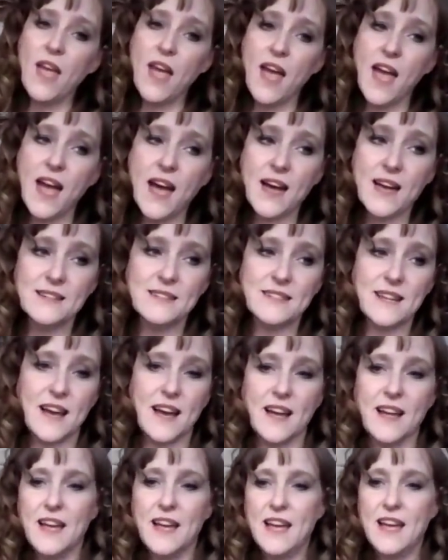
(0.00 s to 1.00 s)
And
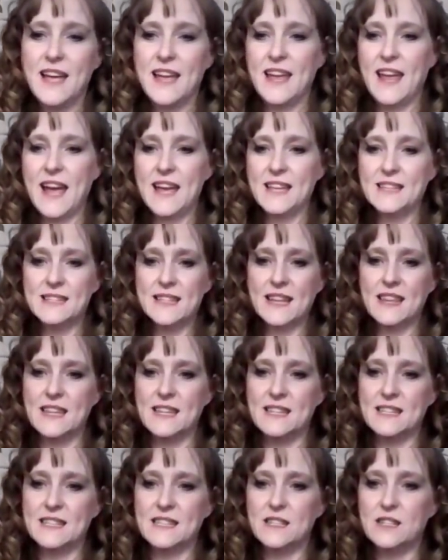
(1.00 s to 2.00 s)
uh, he has like
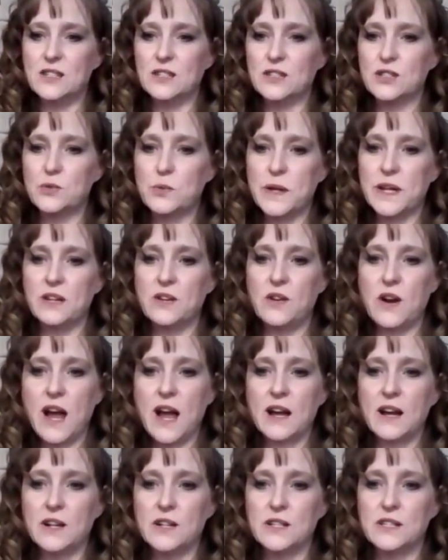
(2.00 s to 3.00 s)
these little twig
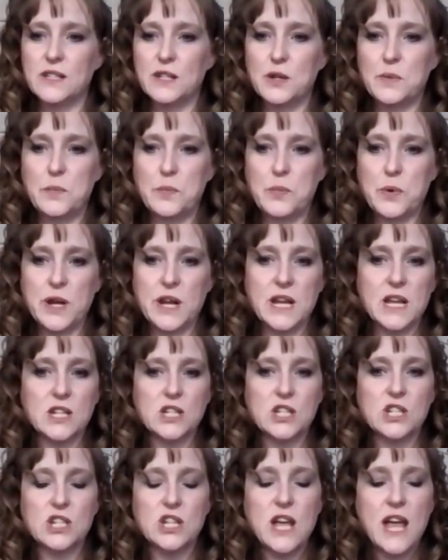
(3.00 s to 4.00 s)
crackers that are
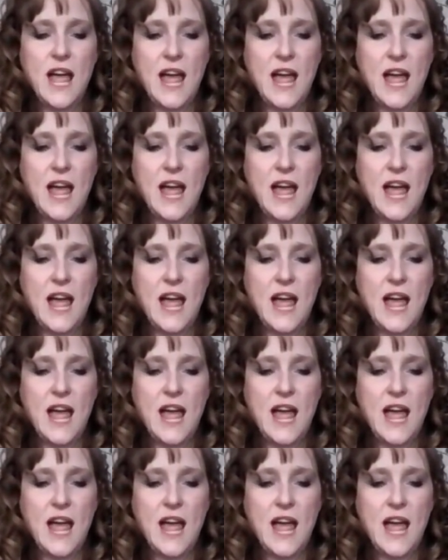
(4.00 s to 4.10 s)
British,